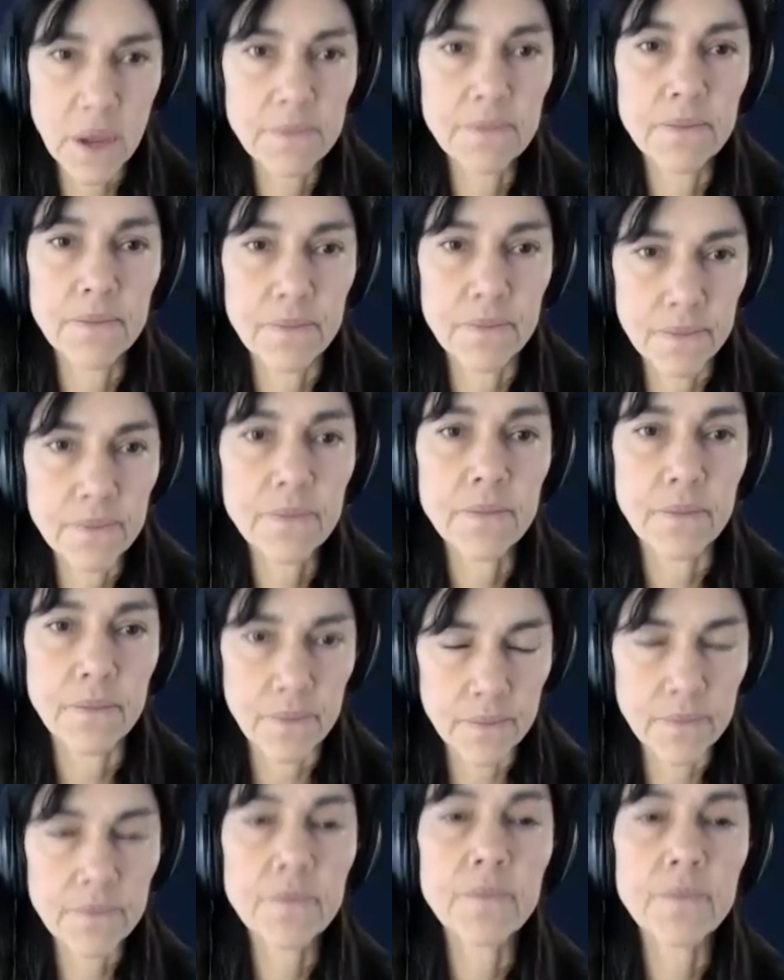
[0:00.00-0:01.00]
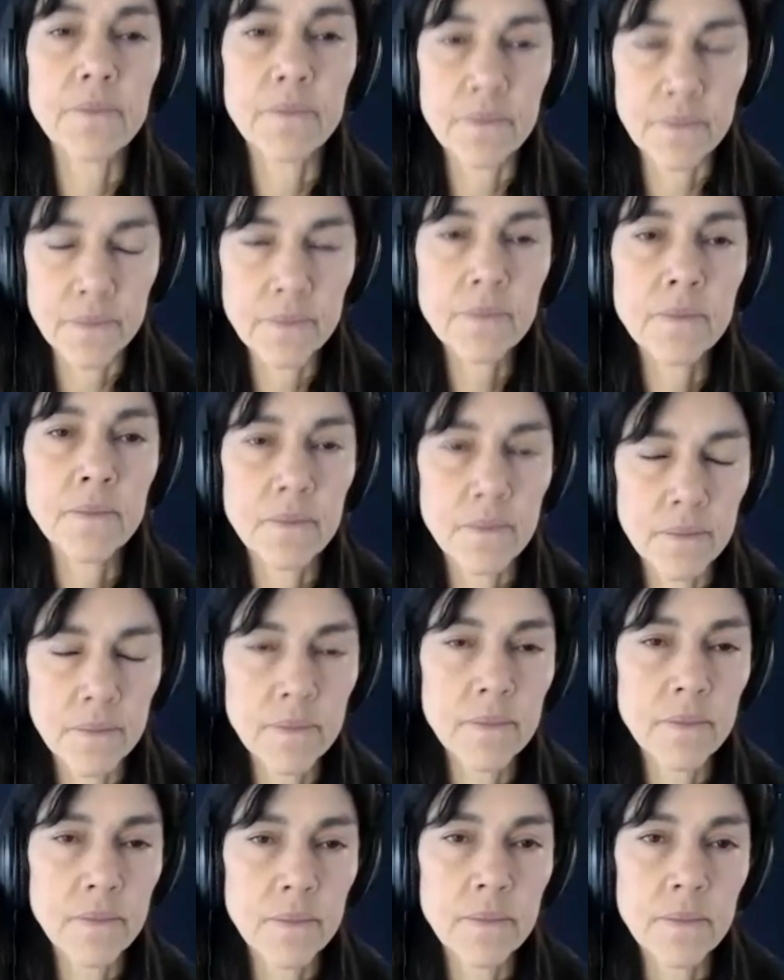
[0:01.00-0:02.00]
verge over to something
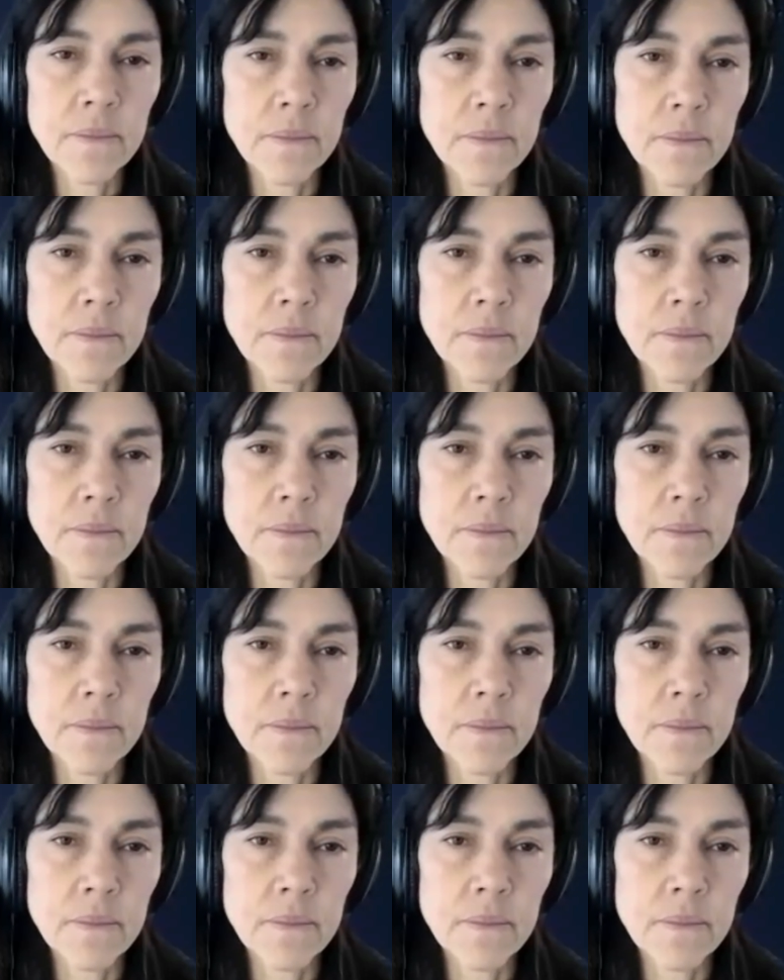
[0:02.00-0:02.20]
else.